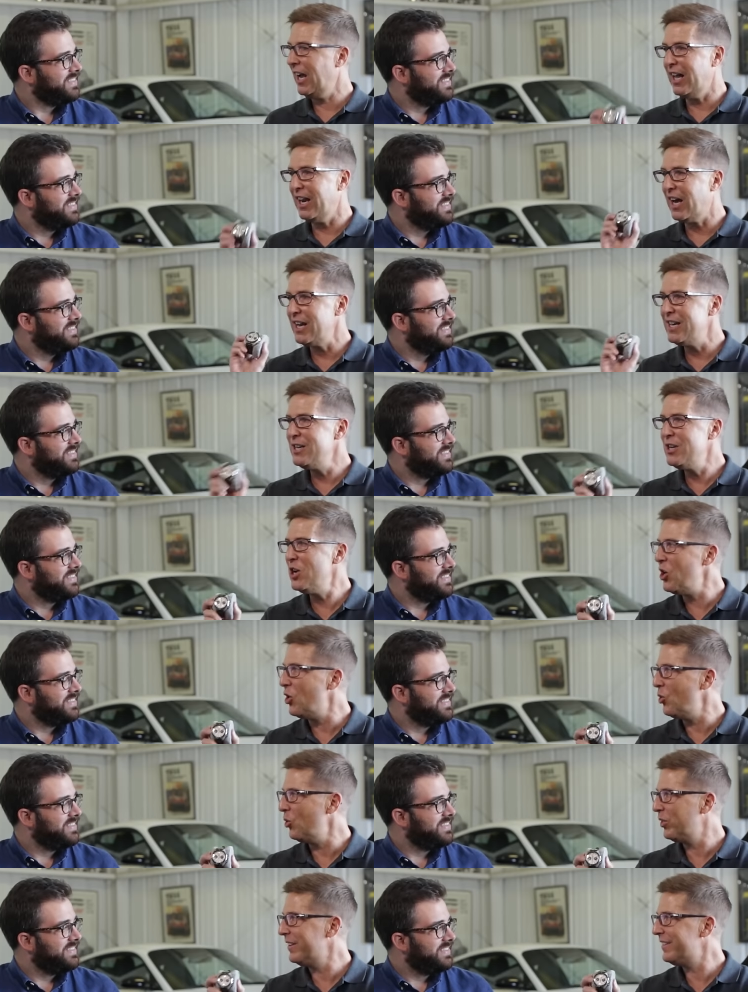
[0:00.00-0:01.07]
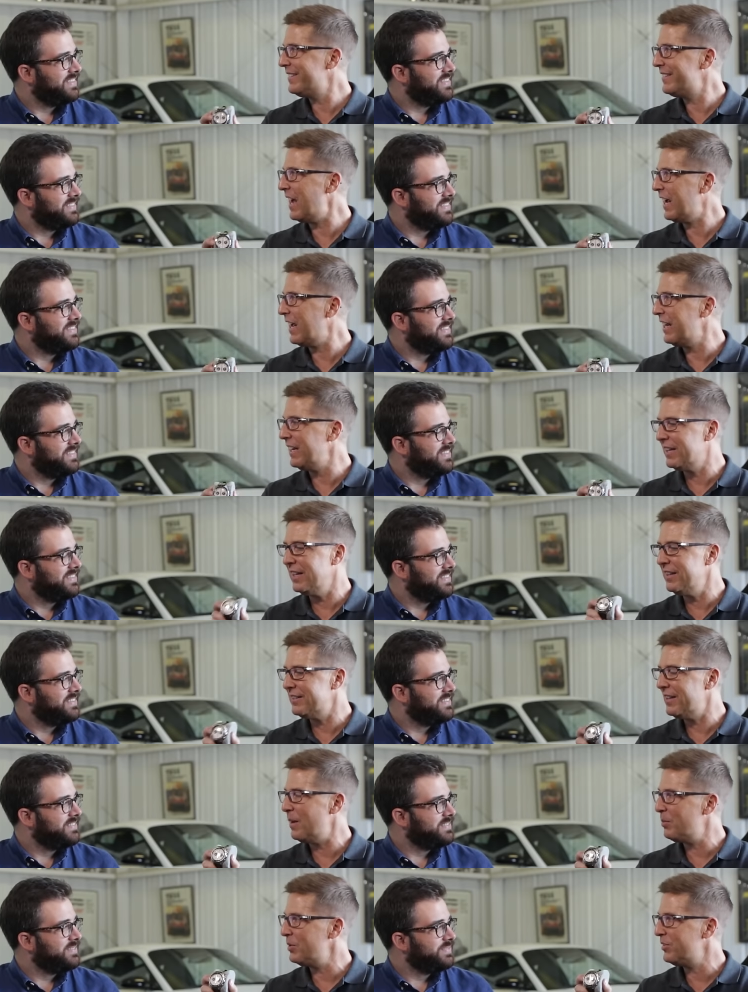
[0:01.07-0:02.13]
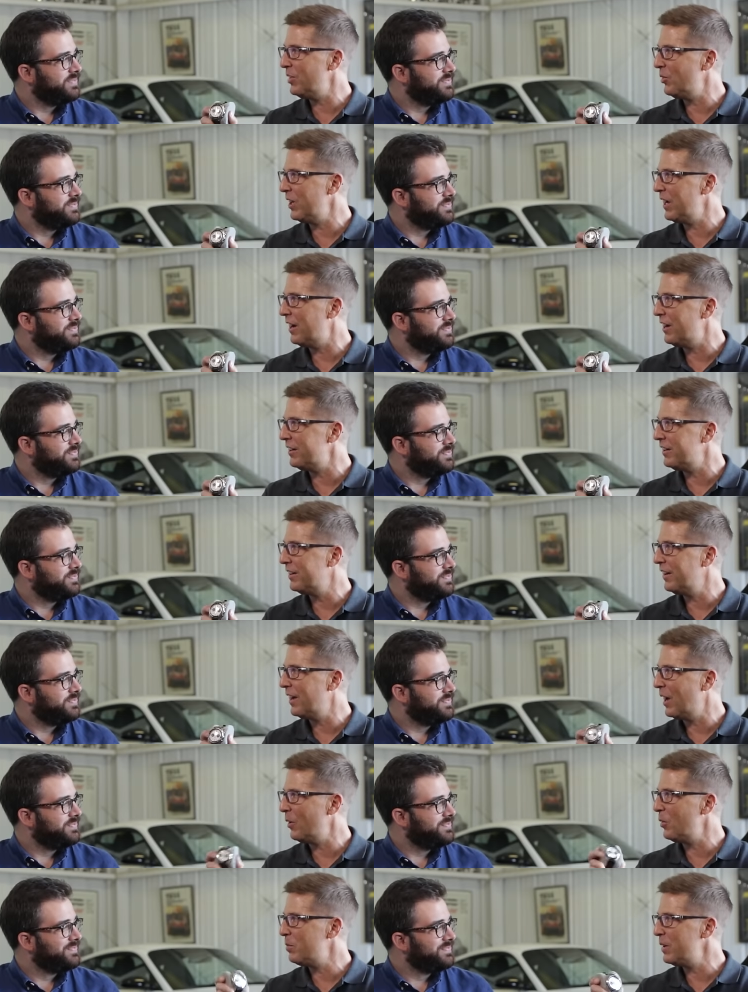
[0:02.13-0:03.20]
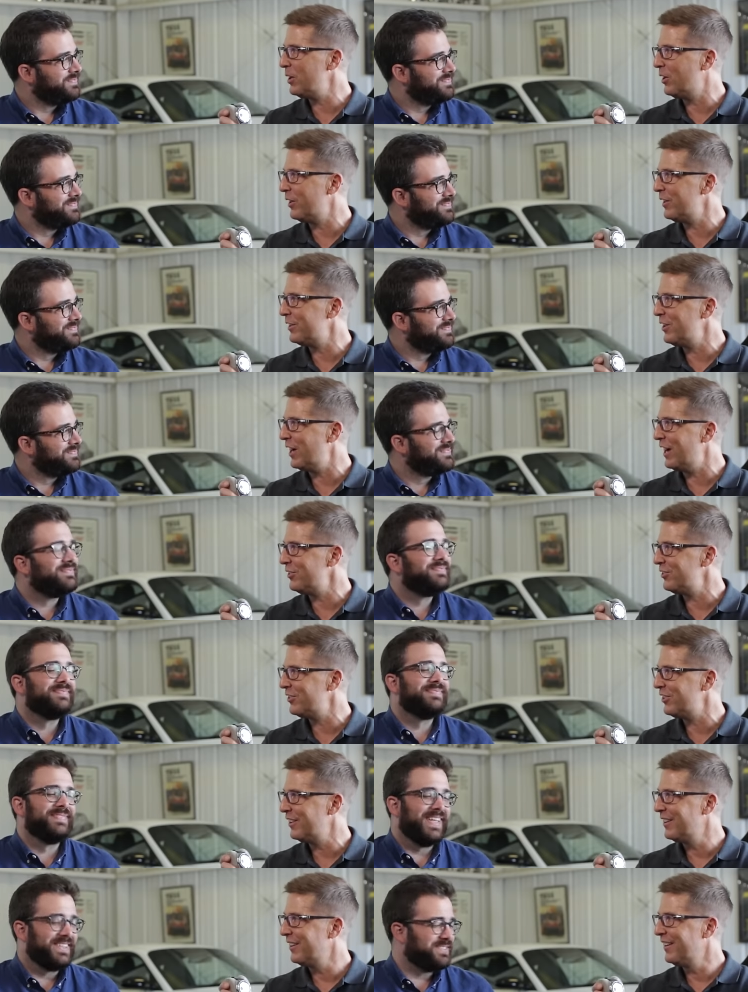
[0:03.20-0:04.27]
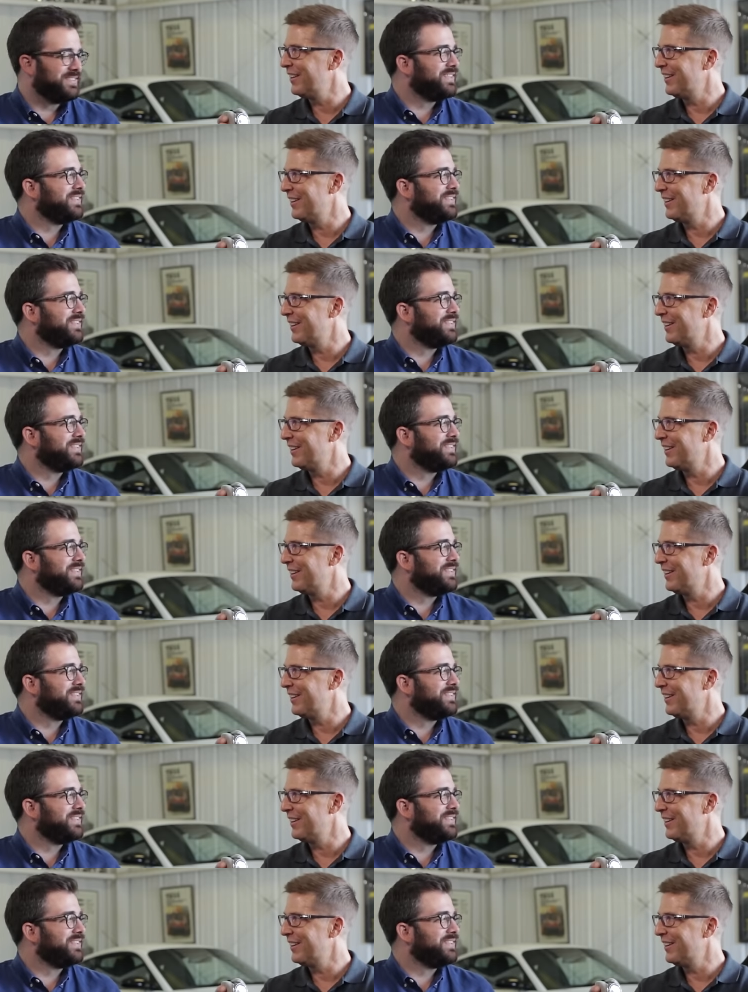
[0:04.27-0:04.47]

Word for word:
Speaker 1: And I knew the second this episode aired, I would be on the dash. That's